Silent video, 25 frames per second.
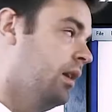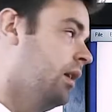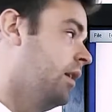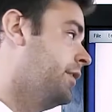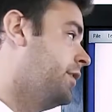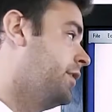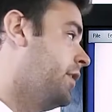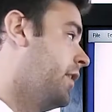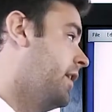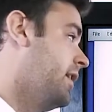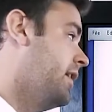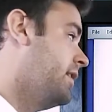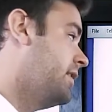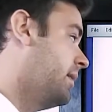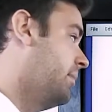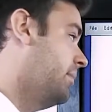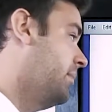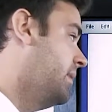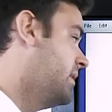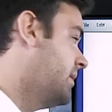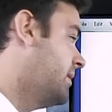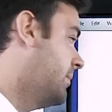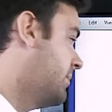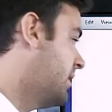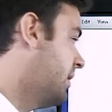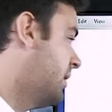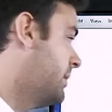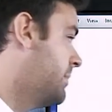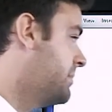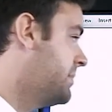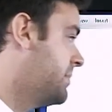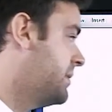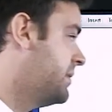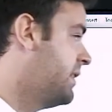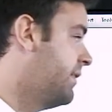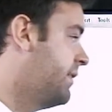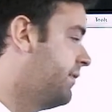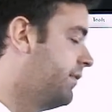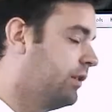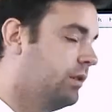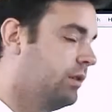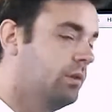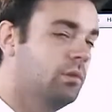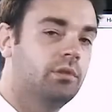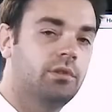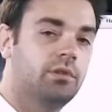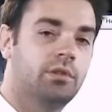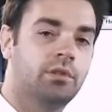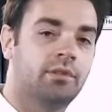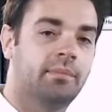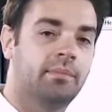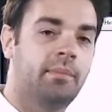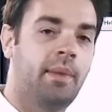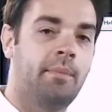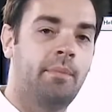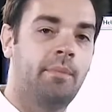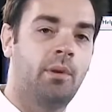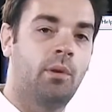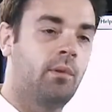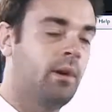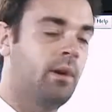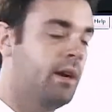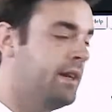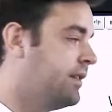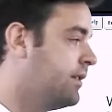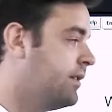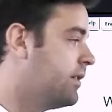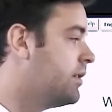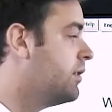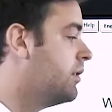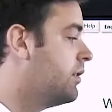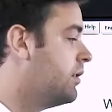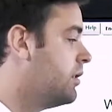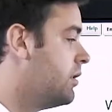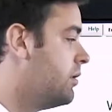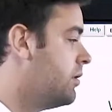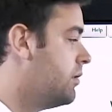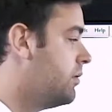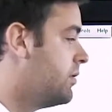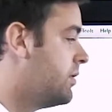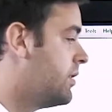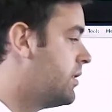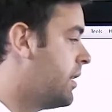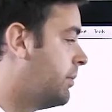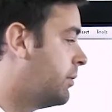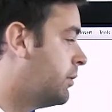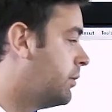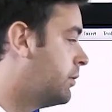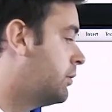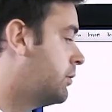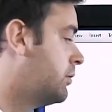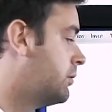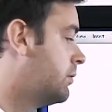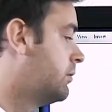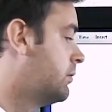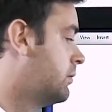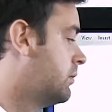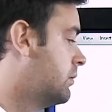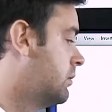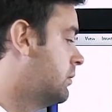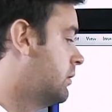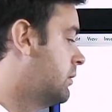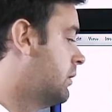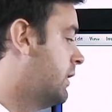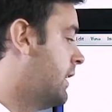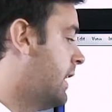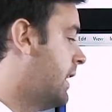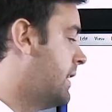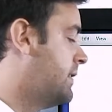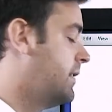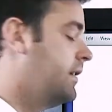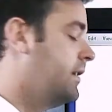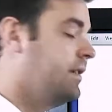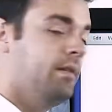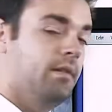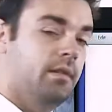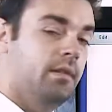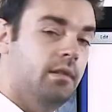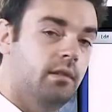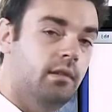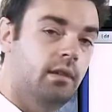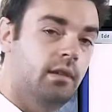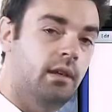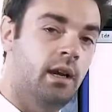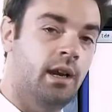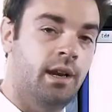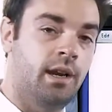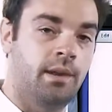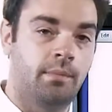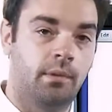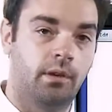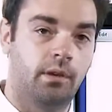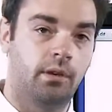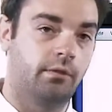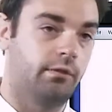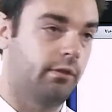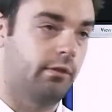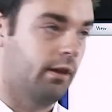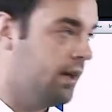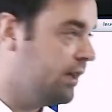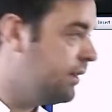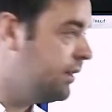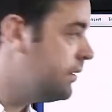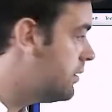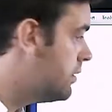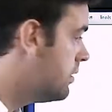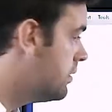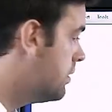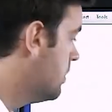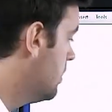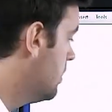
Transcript: So this can be sometimes difficult to remember when to use double letters in the middle of words.